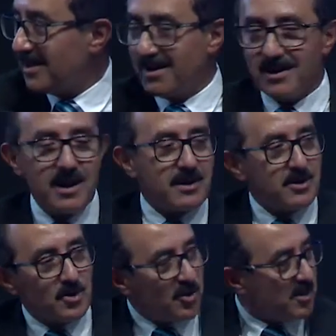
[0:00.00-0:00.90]
And I can't
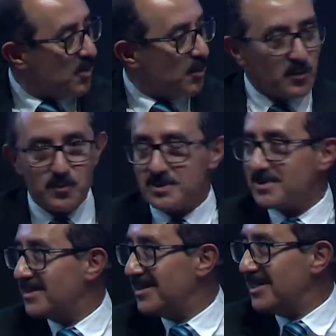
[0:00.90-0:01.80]
agree more with
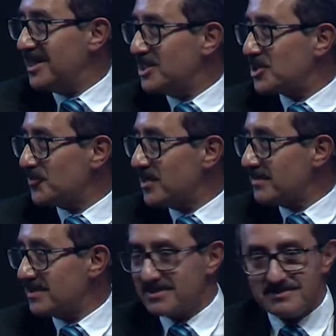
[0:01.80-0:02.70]
each of them.
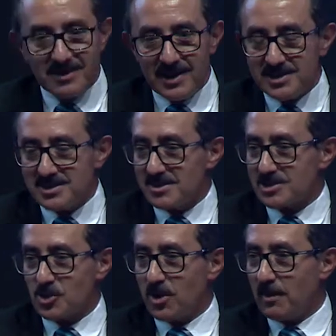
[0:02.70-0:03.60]
And like you said, it's
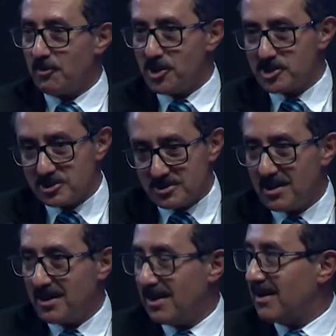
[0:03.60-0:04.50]
collaboration,
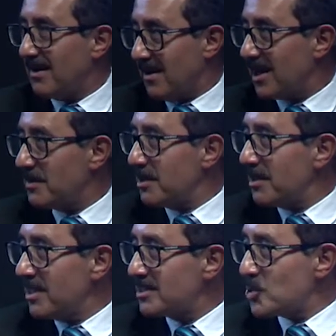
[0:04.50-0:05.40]
and I'm
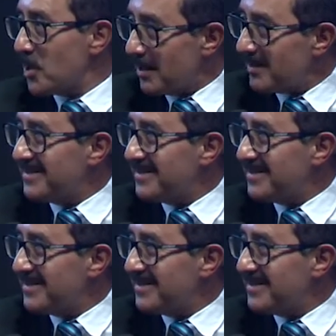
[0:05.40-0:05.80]
learning as well.